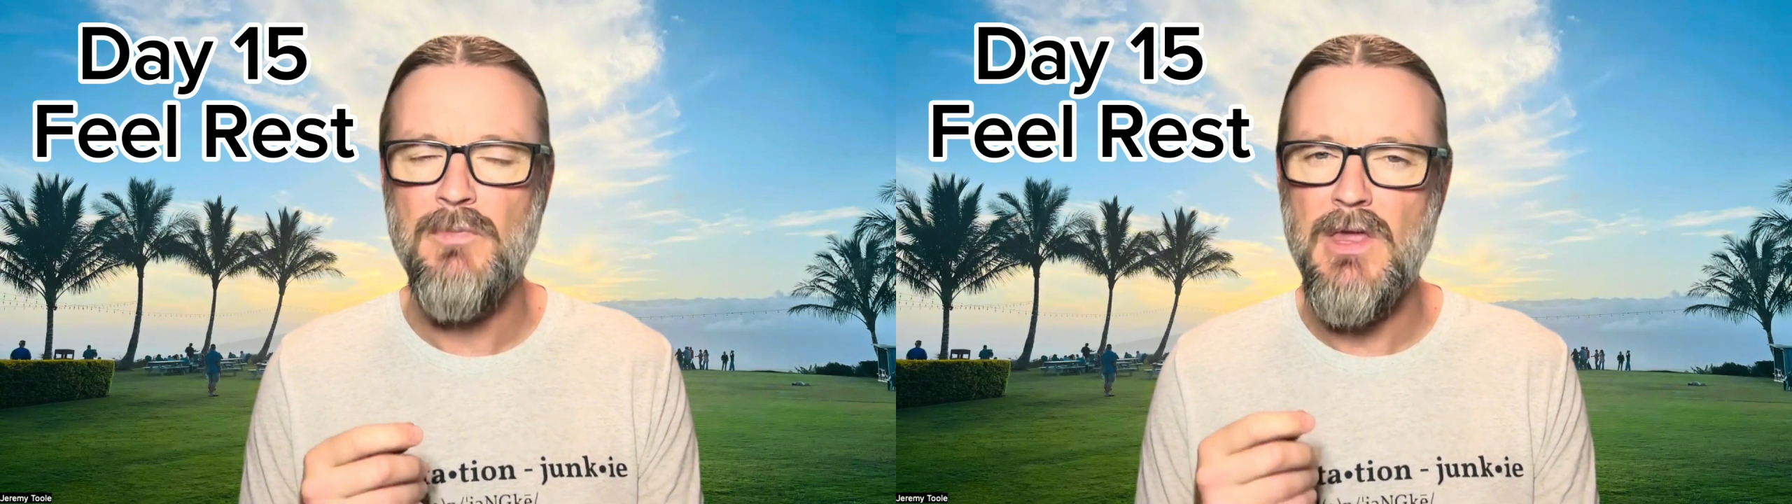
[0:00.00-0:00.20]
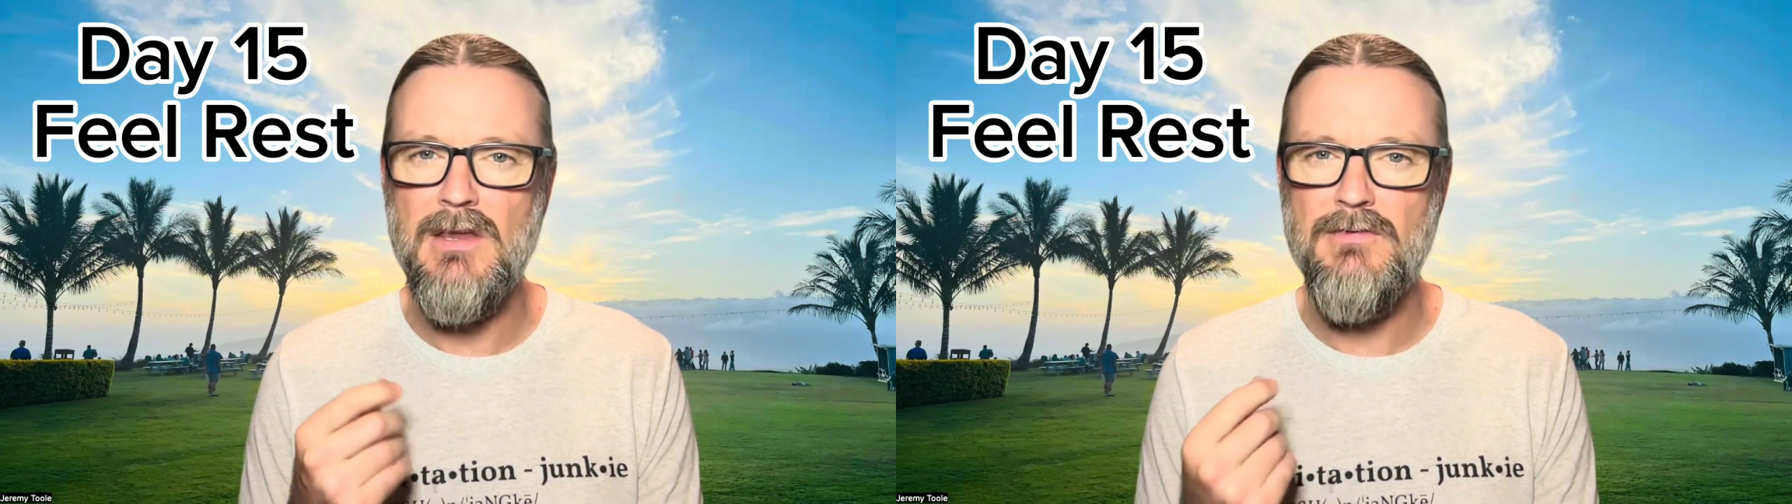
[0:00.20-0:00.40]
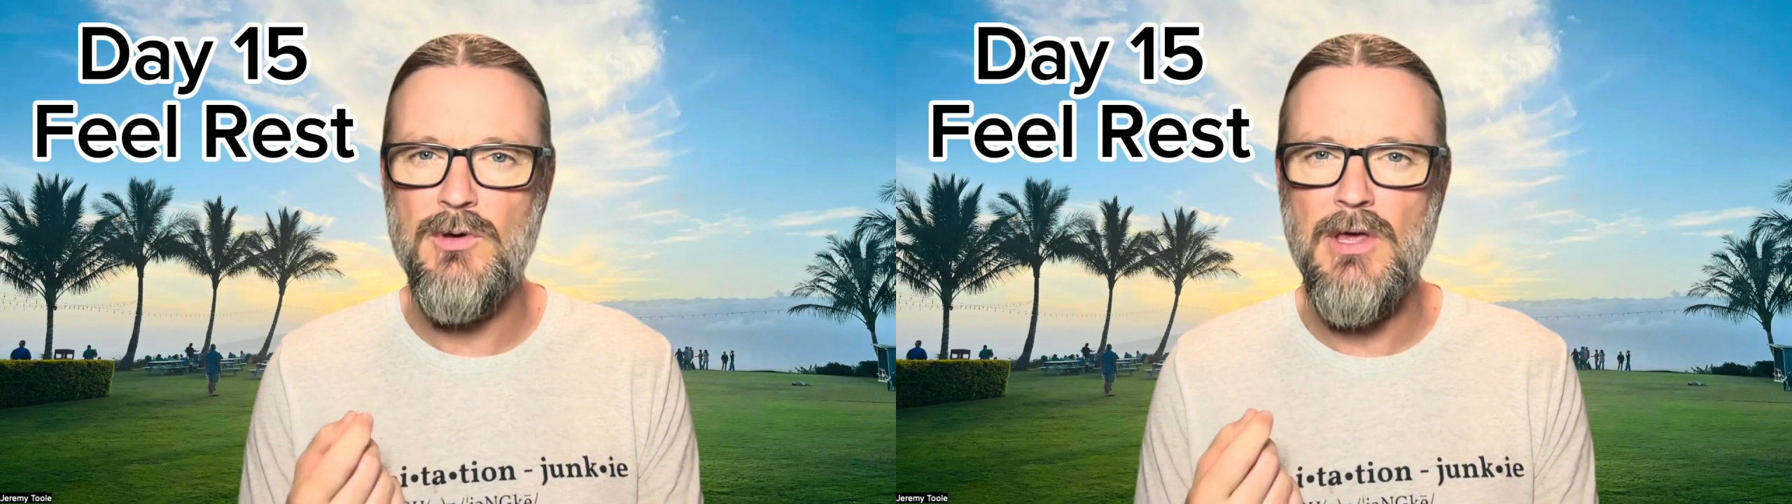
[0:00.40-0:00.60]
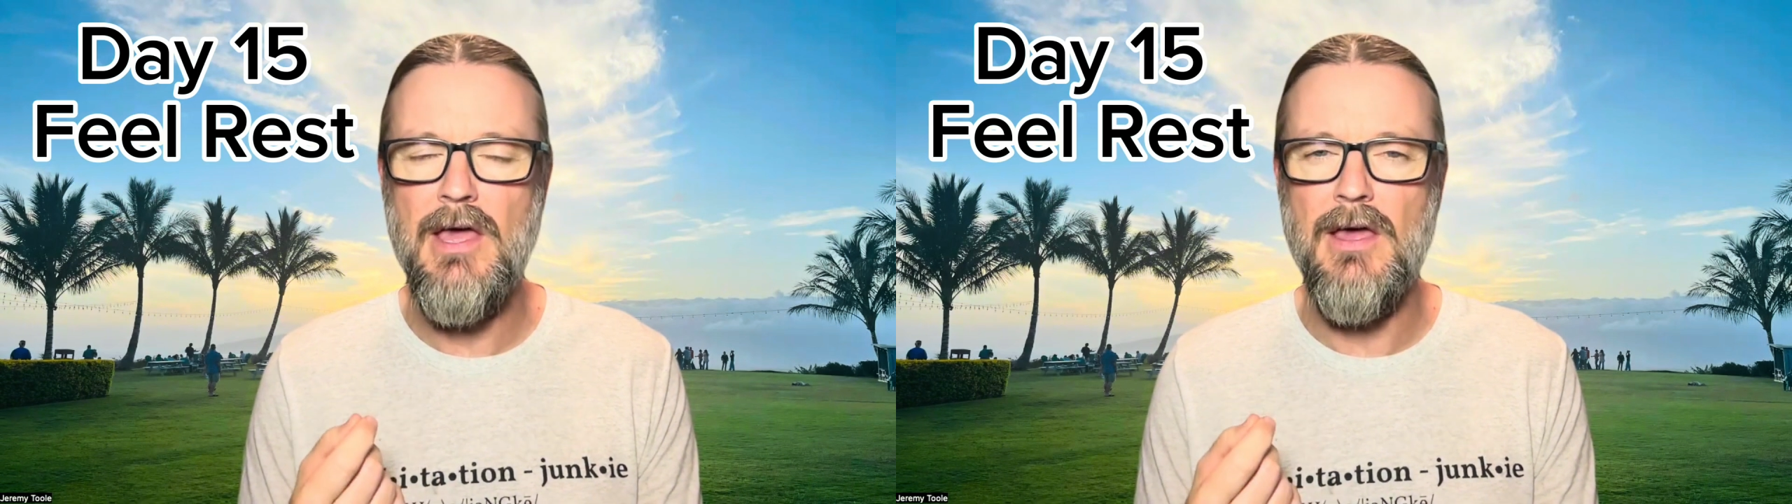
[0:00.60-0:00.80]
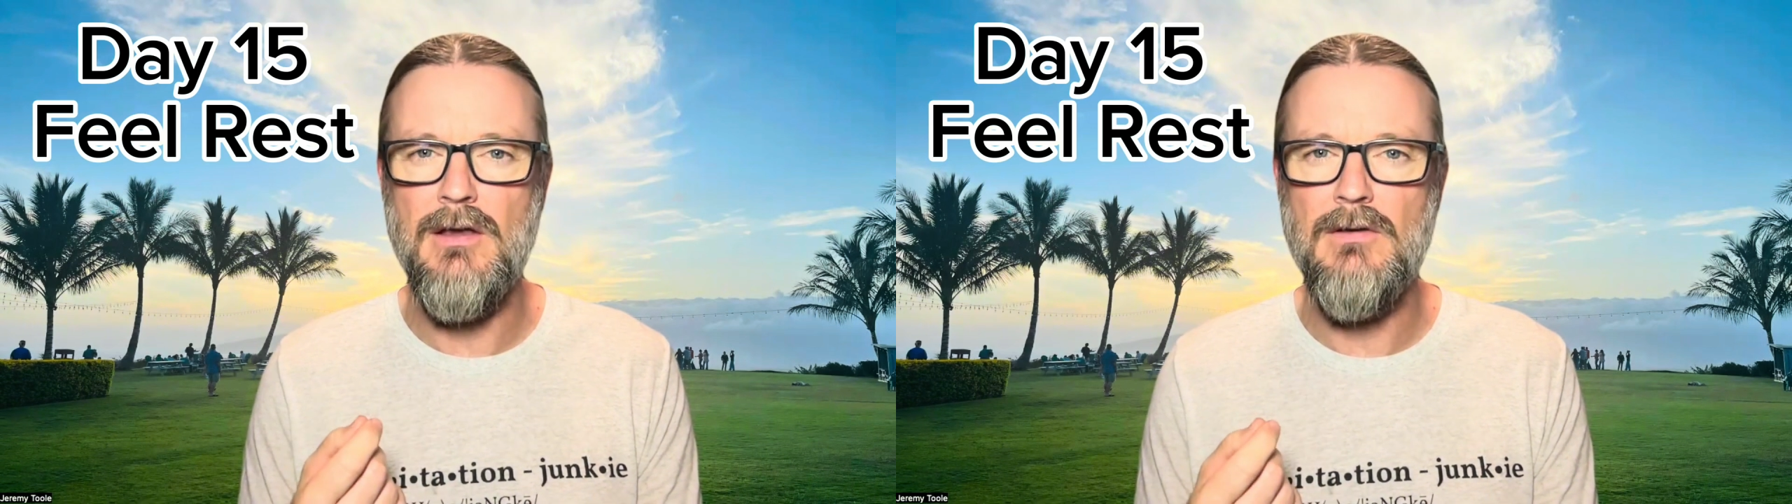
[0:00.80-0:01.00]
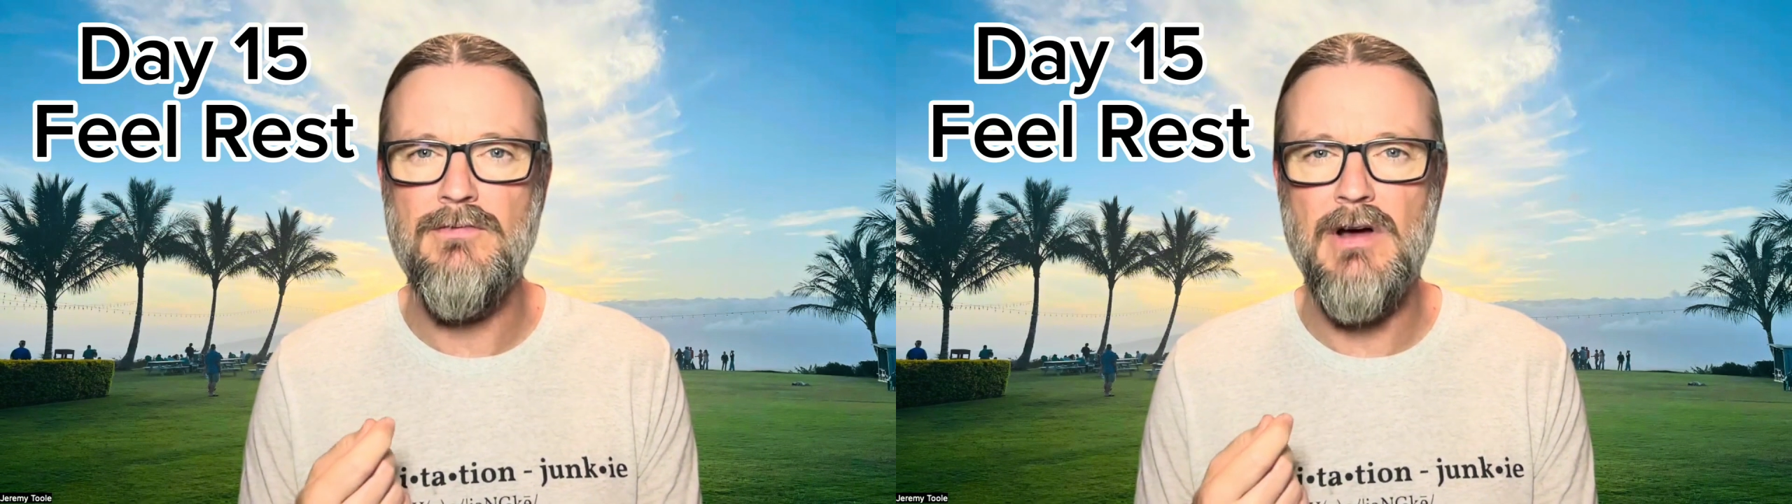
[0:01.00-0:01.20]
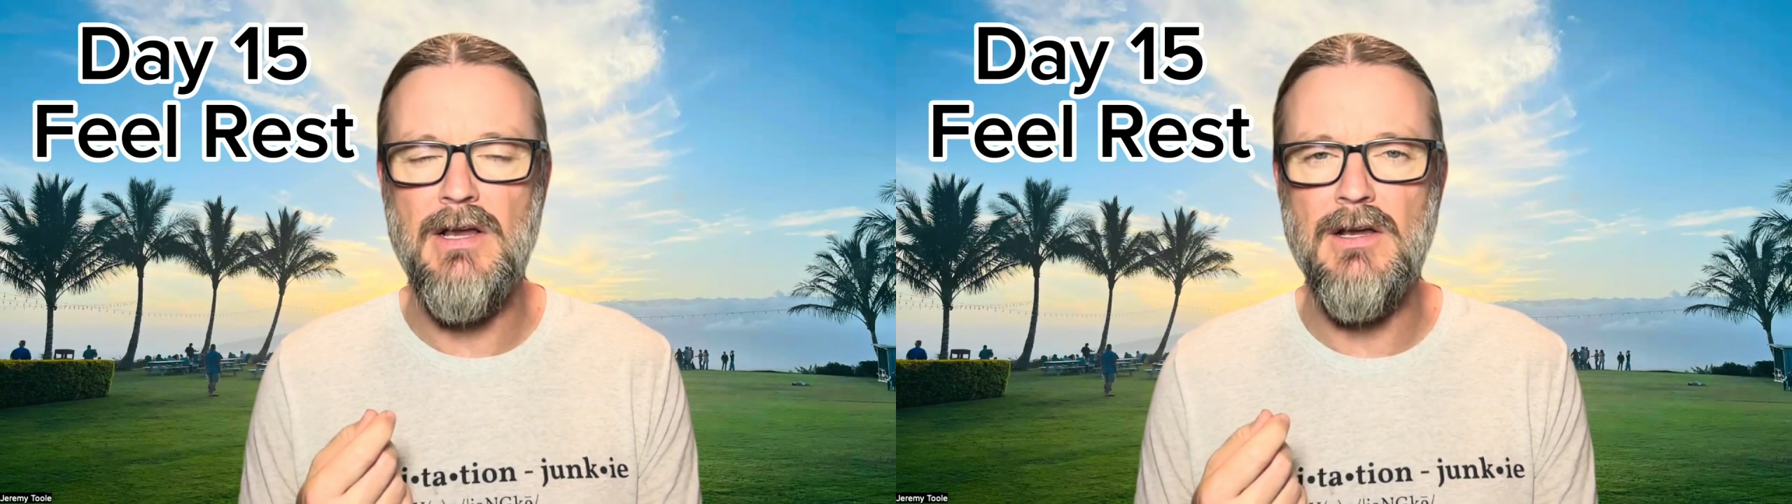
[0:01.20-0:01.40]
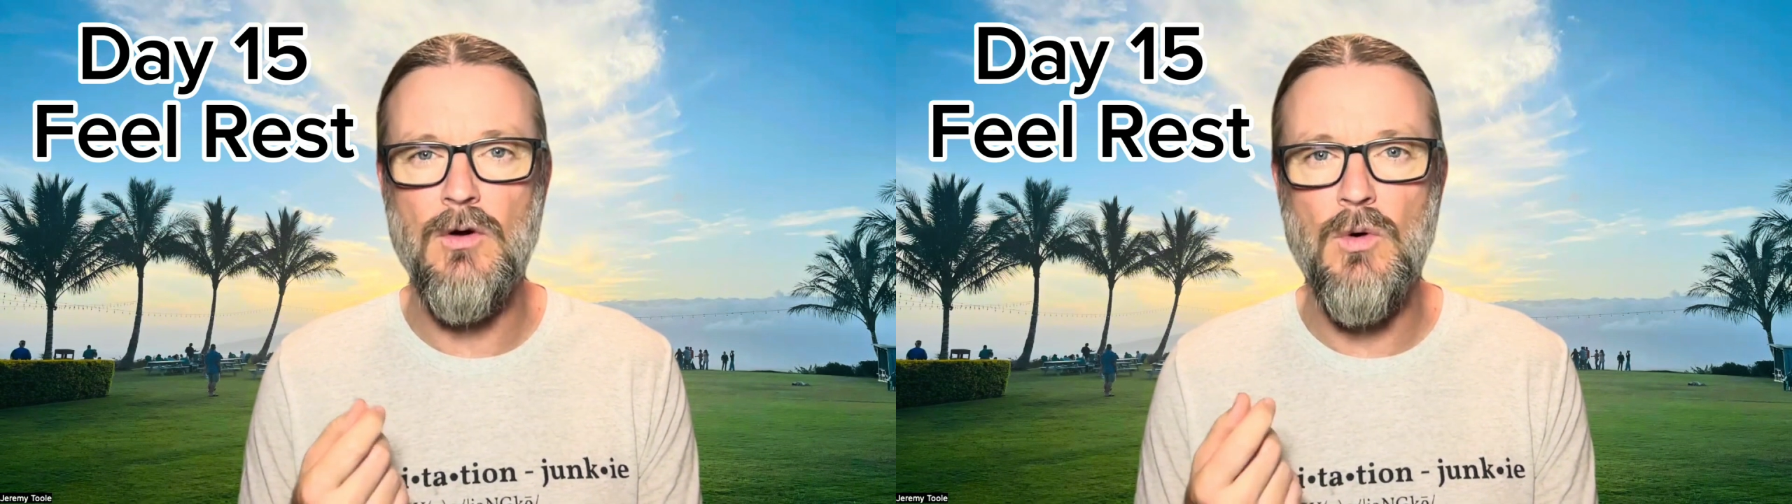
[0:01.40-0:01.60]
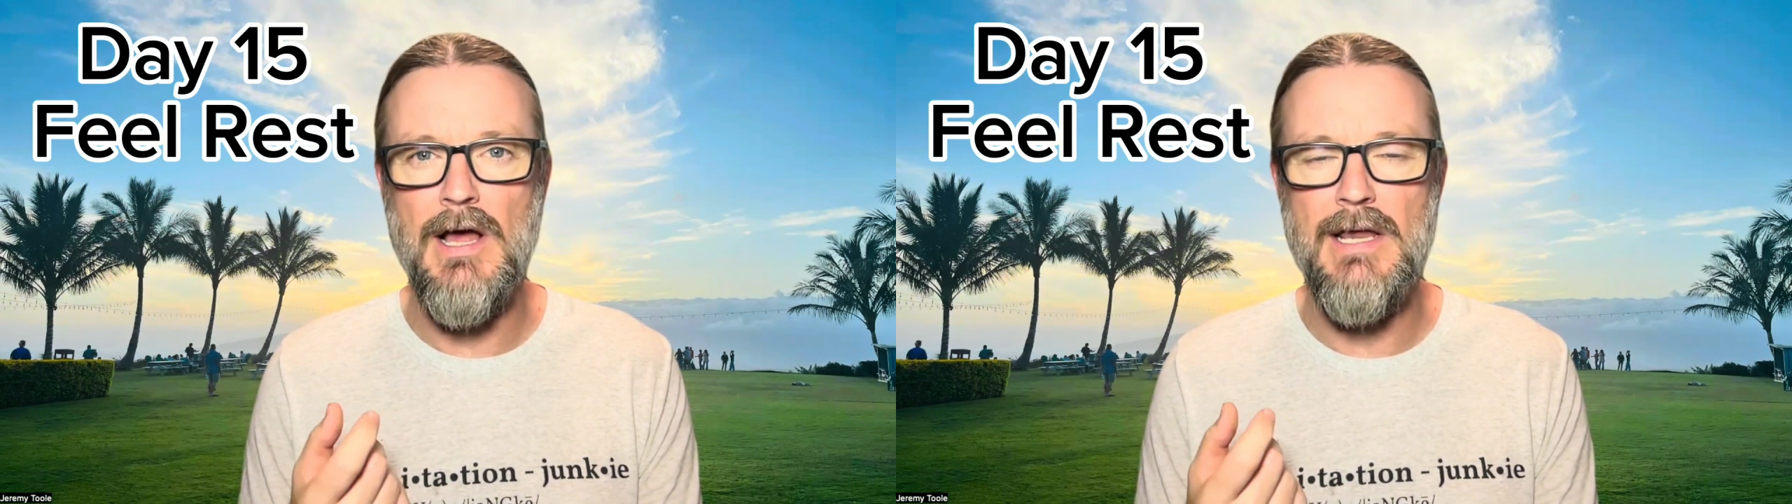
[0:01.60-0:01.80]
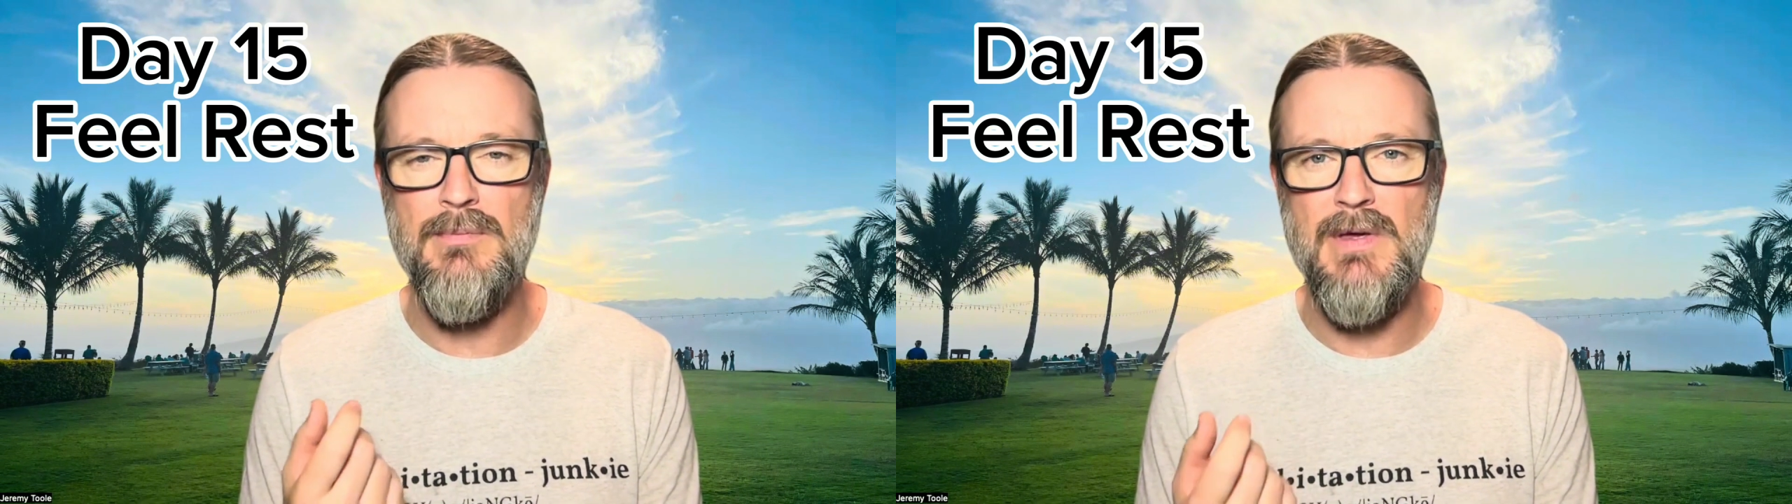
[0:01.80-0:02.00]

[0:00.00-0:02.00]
And if you can, find a quiet,